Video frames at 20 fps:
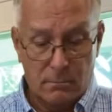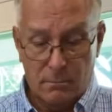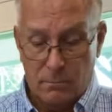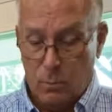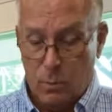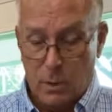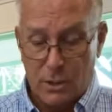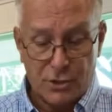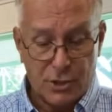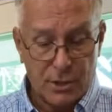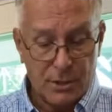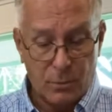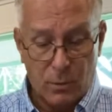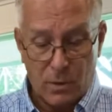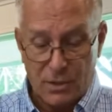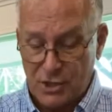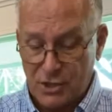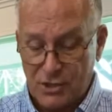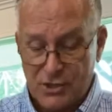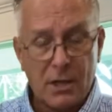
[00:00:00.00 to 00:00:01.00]
which
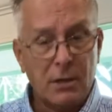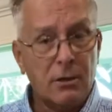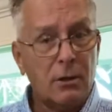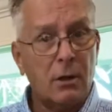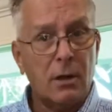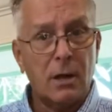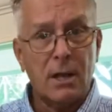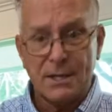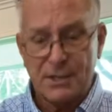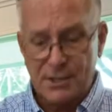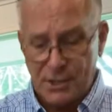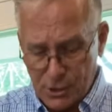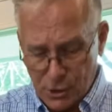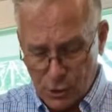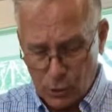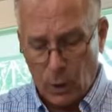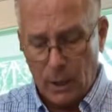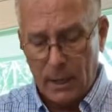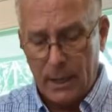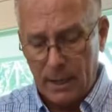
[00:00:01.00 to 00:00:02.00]
is a look. It's a
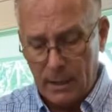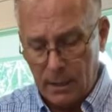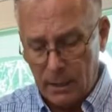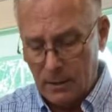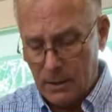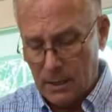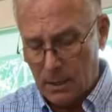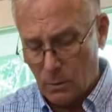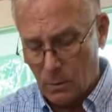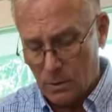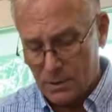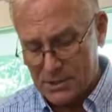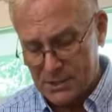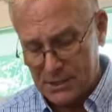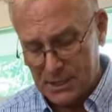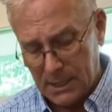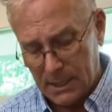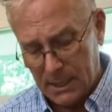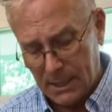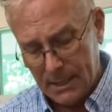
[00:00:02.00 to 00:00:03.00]
trend that we're
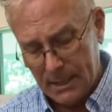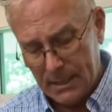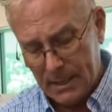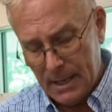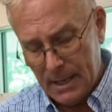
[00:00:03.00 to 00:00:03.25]
seeing.